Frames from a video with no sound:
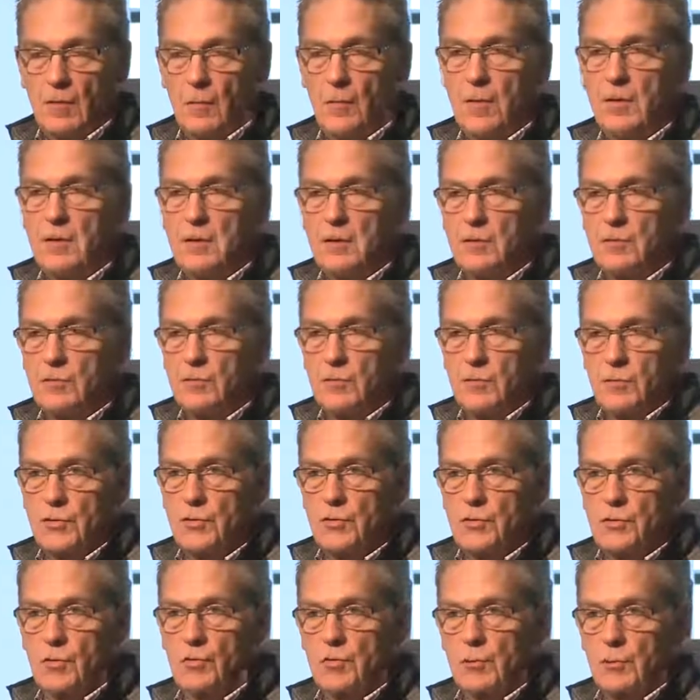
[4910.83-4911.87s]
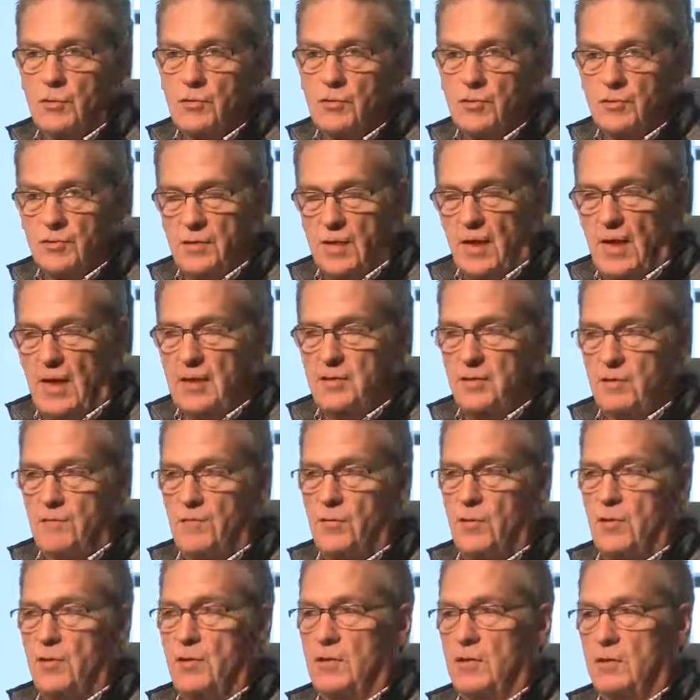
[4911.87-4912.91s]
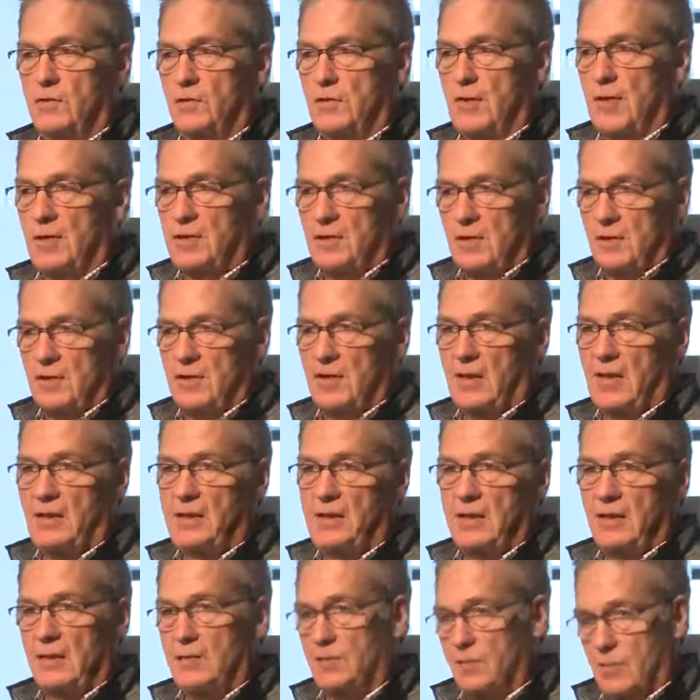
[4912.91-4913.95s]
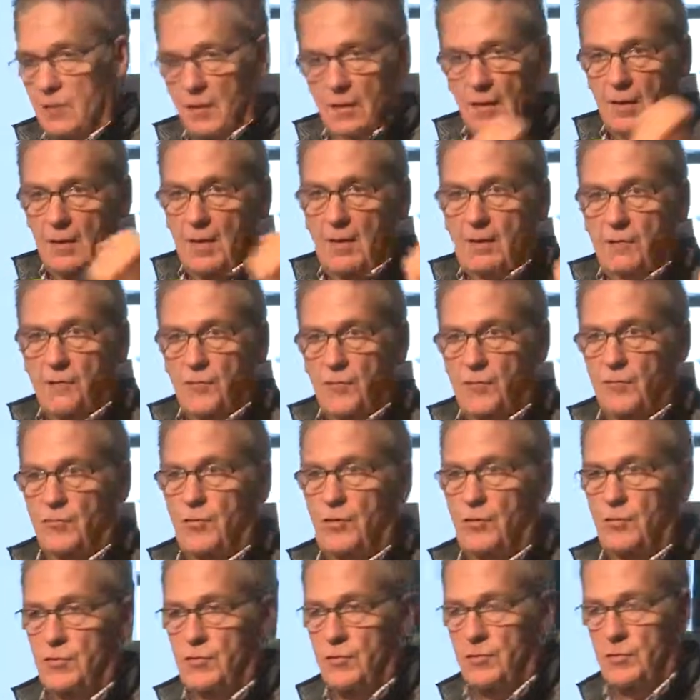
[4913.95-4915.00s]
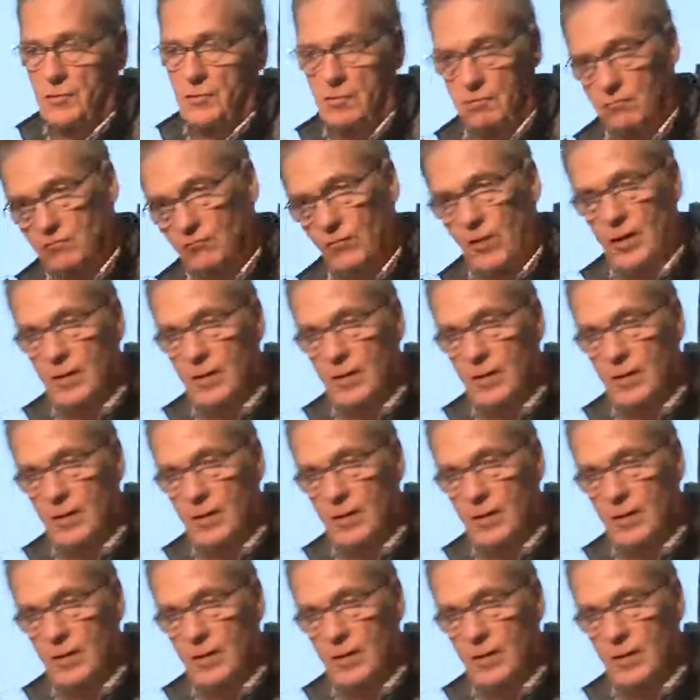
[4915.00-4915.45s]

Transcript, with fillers: We need a new story which is as evocative and as exciting as infrastructures and